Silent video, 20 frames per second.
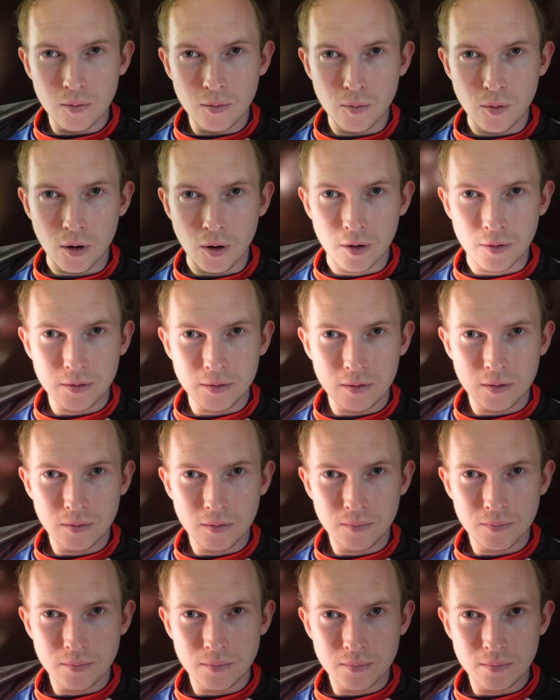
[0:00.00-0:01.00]
was
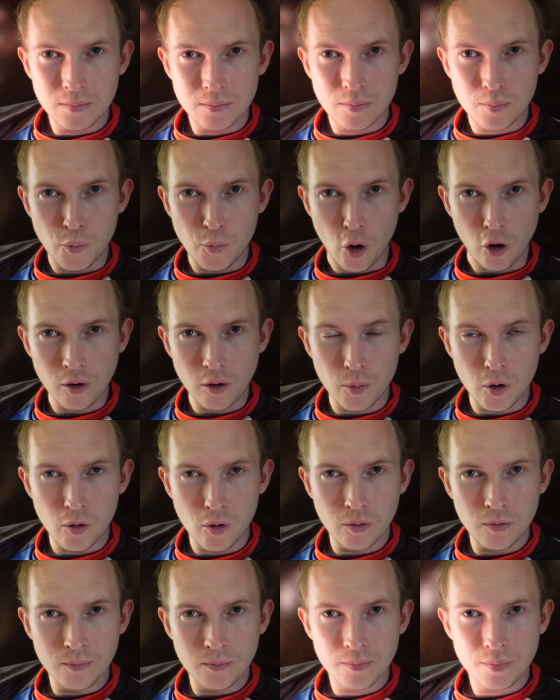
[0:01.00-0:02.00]
Parker
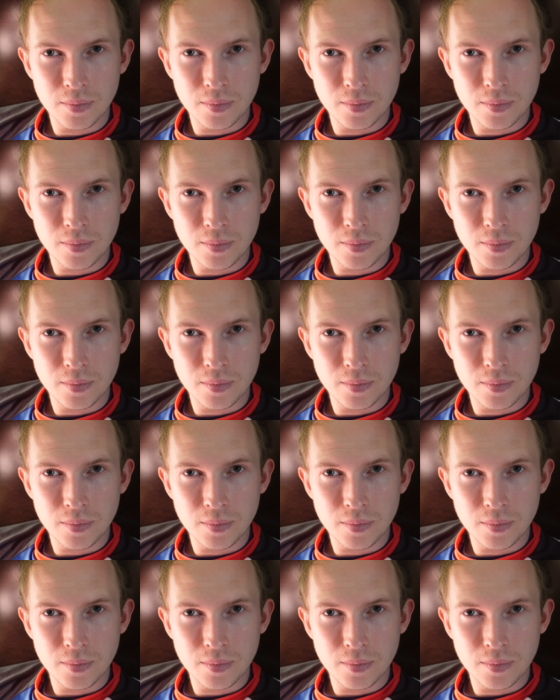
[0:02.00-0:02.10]
Bone,